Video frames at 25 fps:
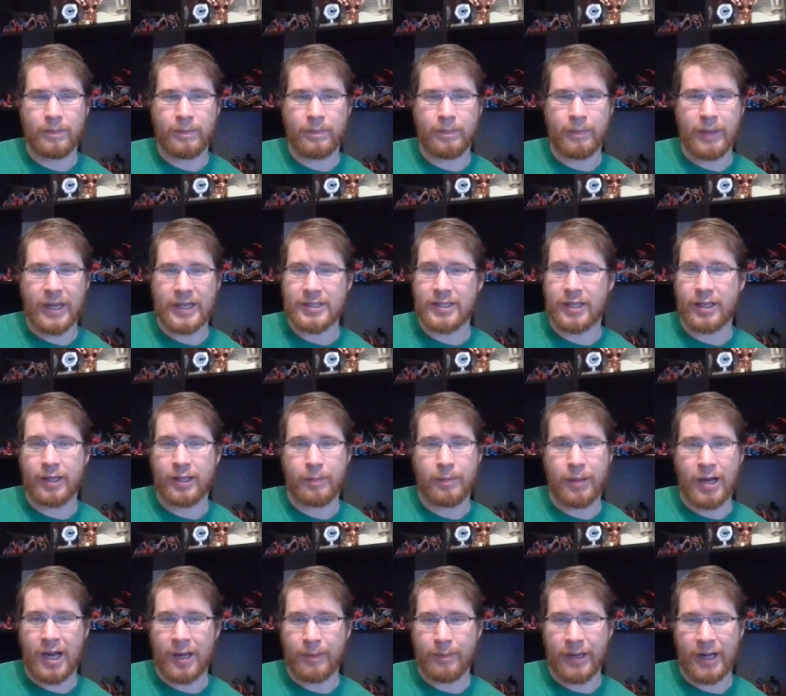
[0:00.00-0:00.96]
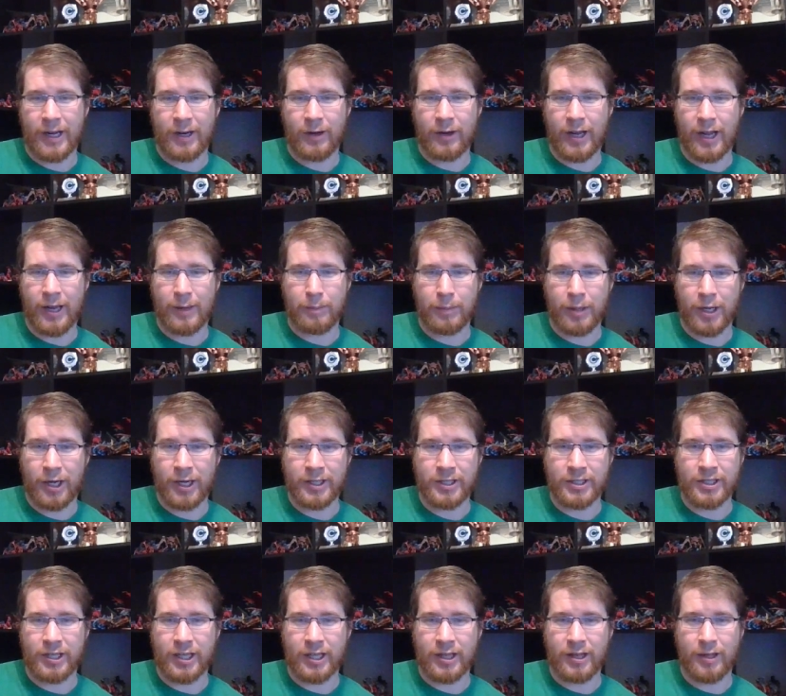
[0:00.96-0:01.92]
basically pop out and
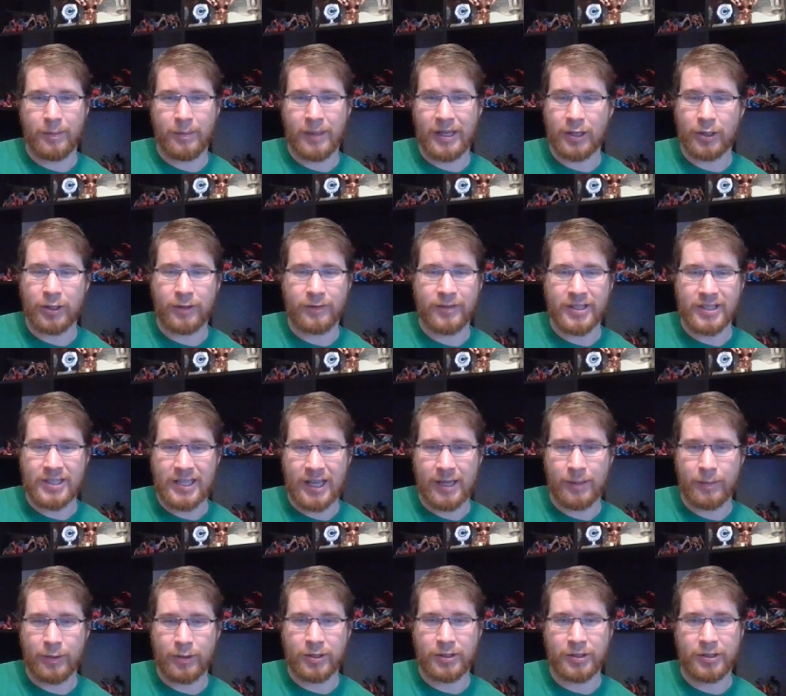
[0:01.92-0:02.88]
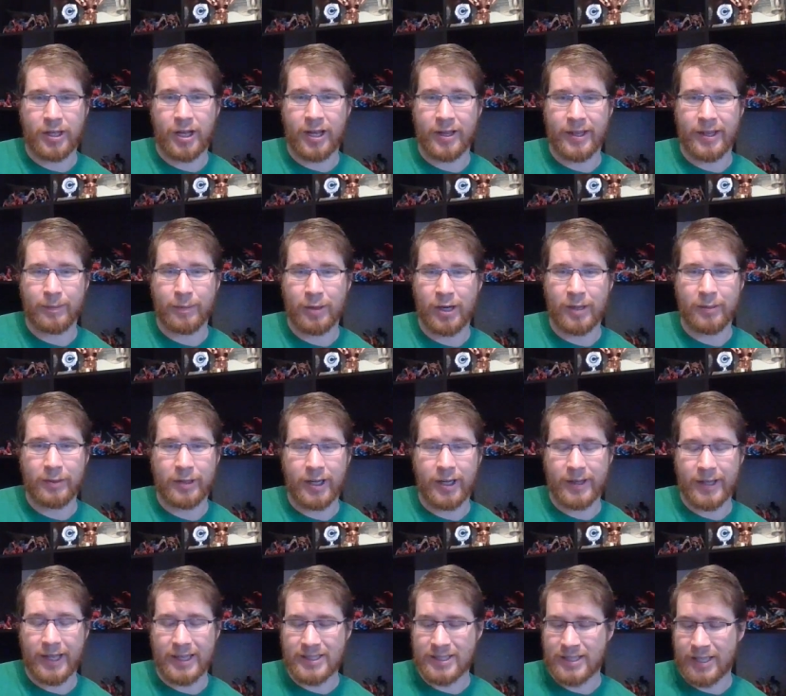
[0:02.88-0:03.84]
punch in the middle of the table, on the, probably
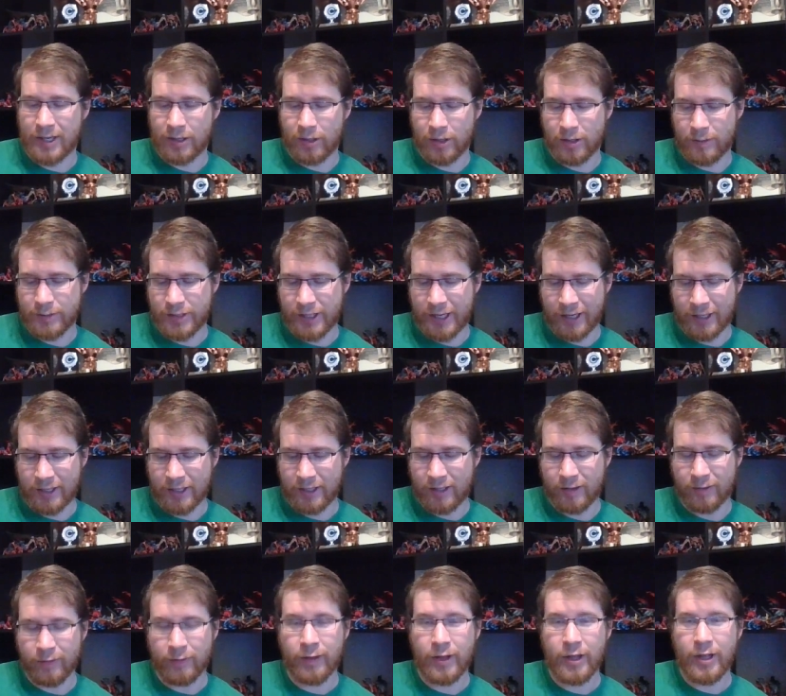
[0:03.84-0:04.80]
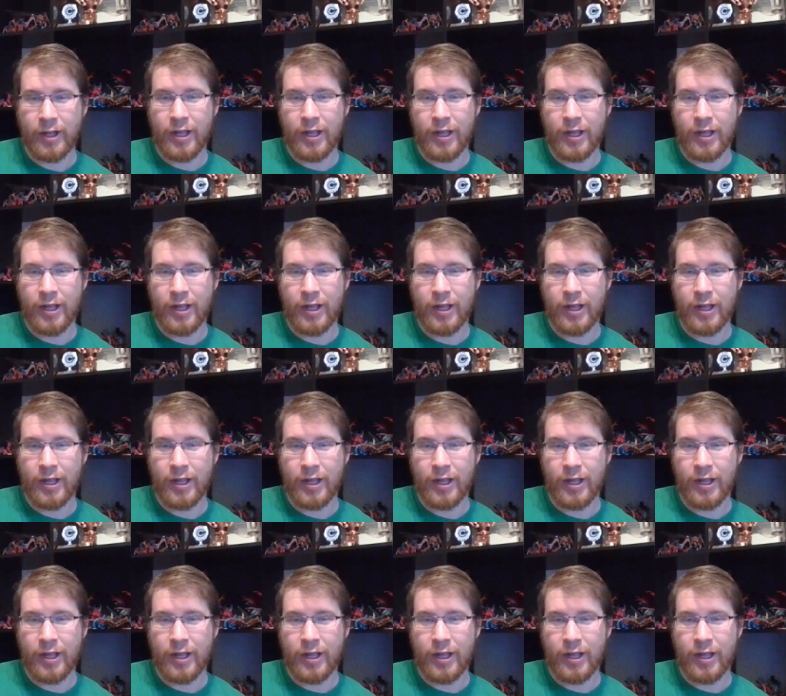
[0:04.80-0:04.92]
on that center objective,